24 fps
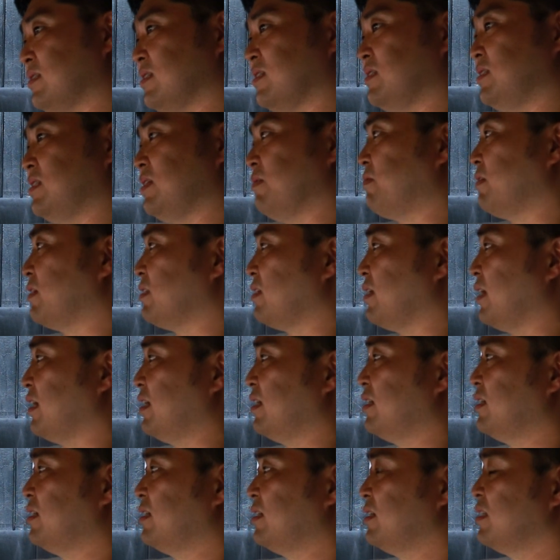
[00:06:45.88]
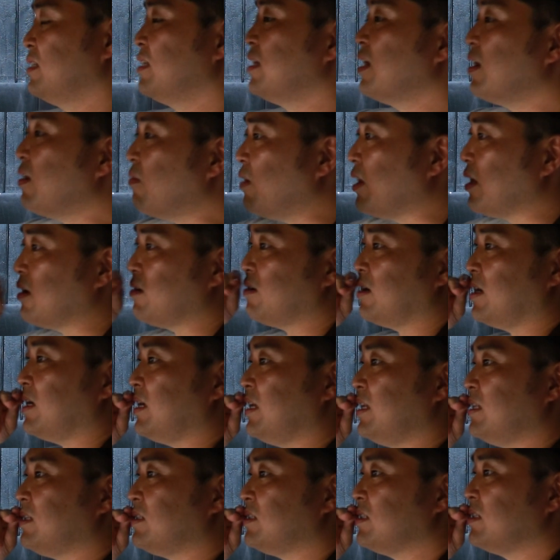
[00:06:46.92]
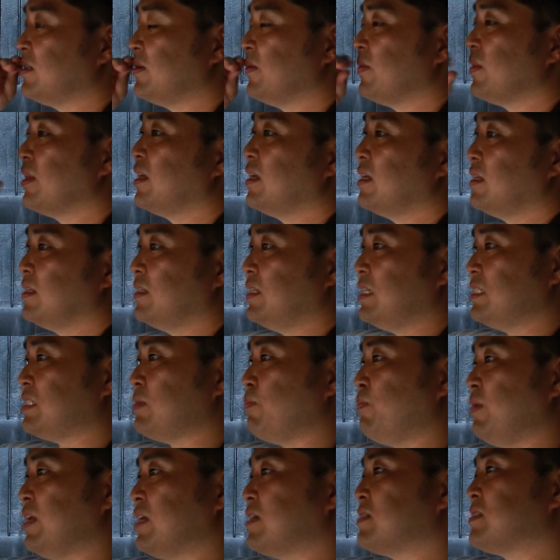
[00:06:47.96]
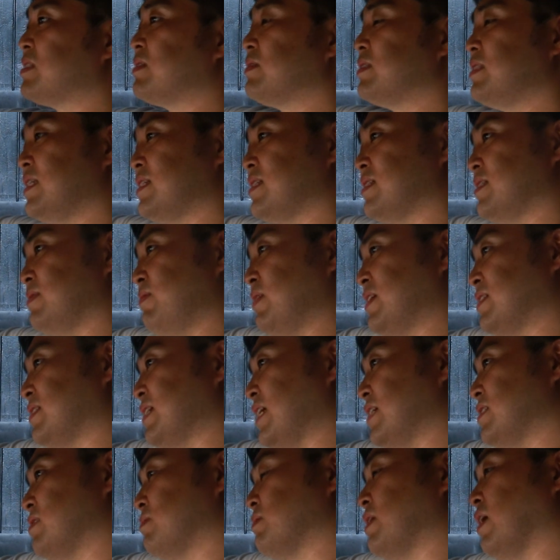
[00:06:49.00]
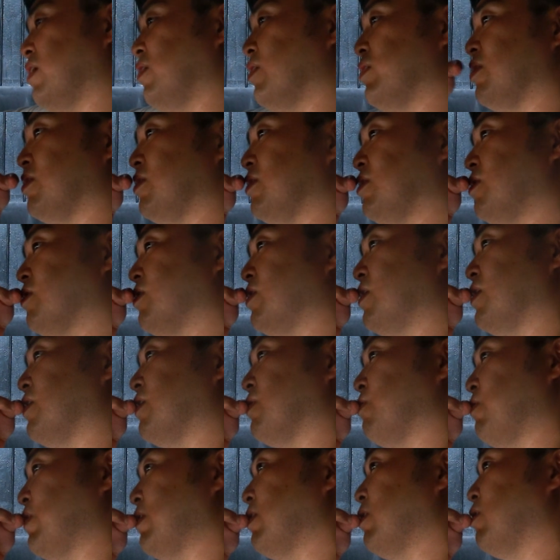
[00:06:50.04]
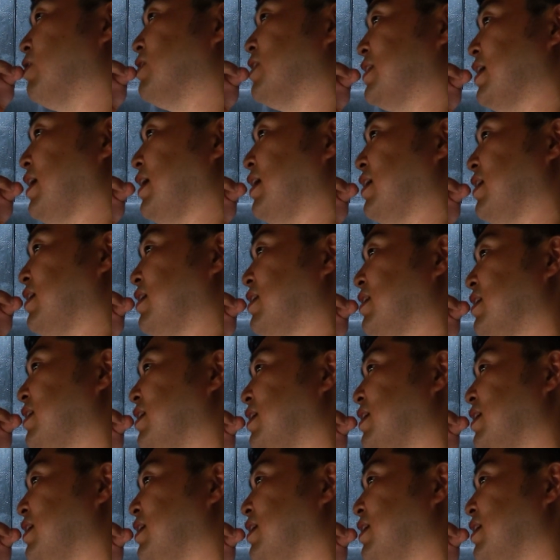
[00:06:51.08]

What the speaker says: is different, yeah? When you're gonna eat, this big size of the oil, you're gonna feel on the tongue,